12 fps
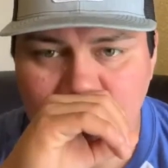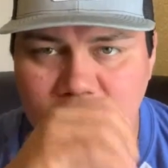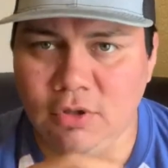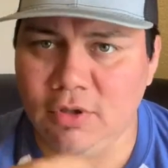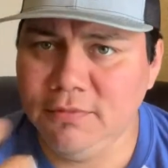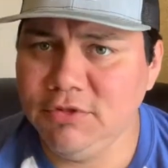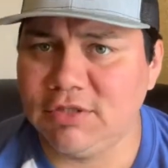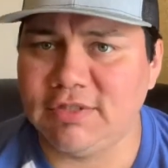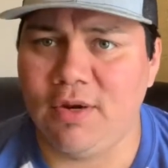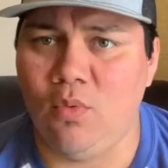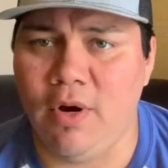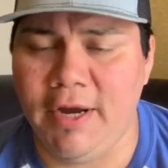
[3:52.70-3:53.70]
So just
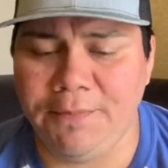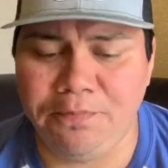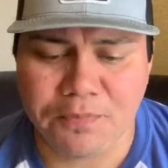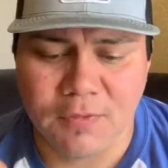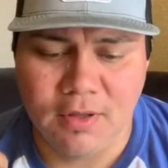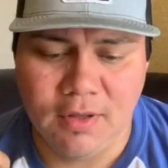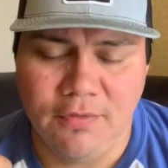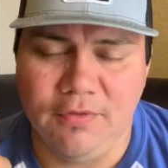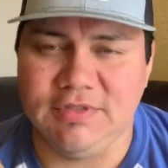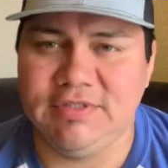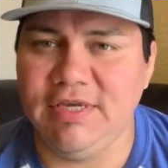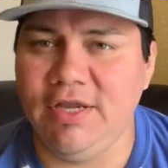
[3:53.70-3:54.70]
like wine,
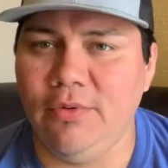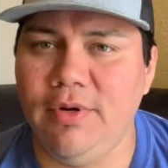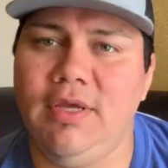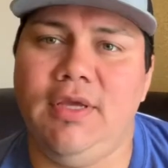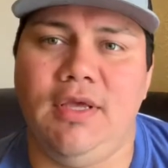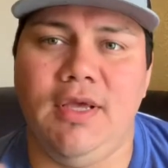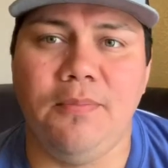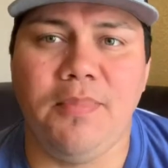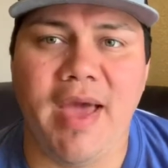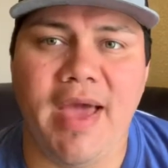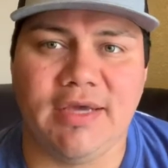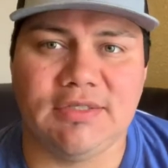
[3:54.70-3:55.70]
the scenery
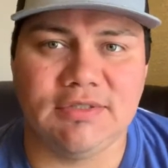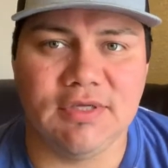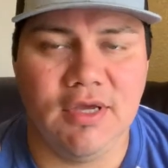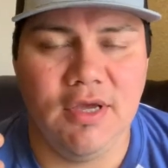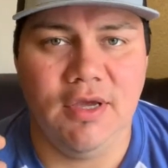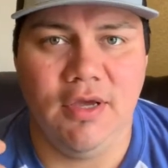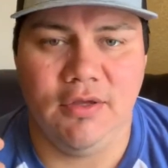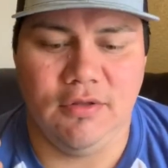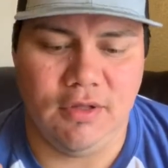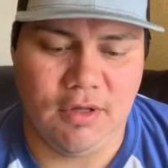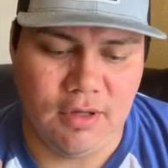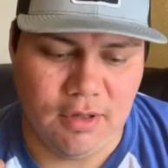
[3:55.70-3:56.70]
impacts
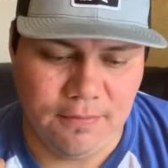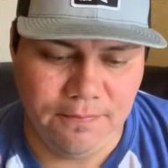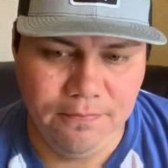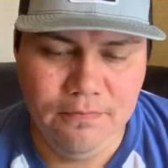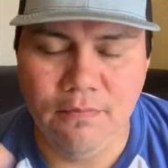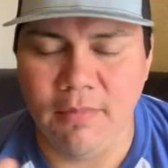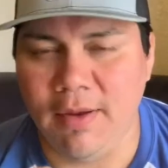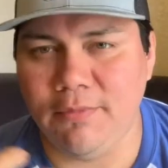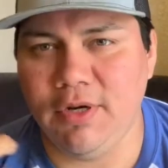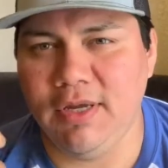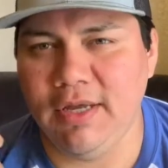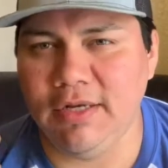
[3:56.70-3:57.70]
the
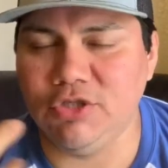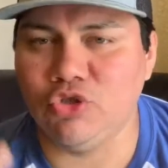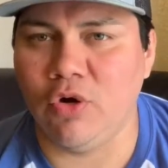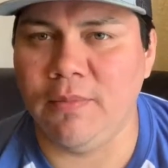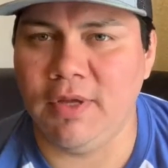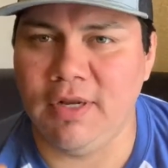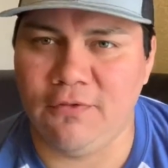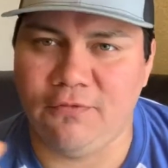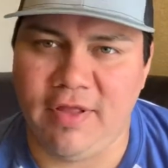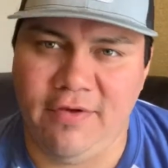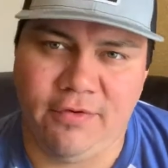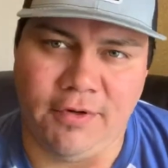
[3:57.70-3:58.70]
memory and enjoyment and the
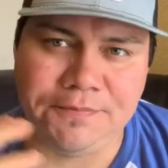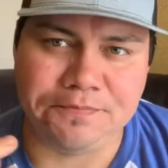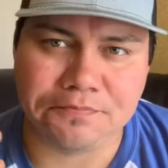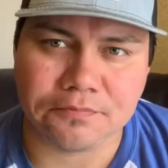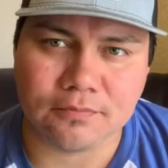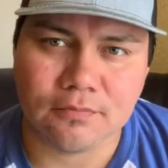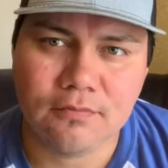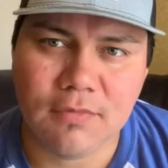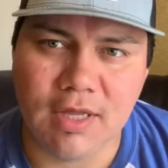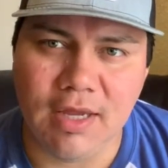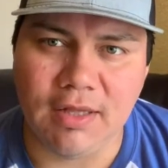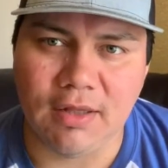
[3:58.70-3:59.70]
flavor
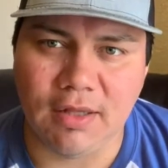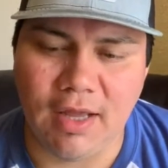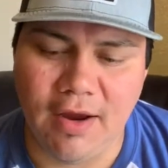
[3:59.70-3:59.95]
and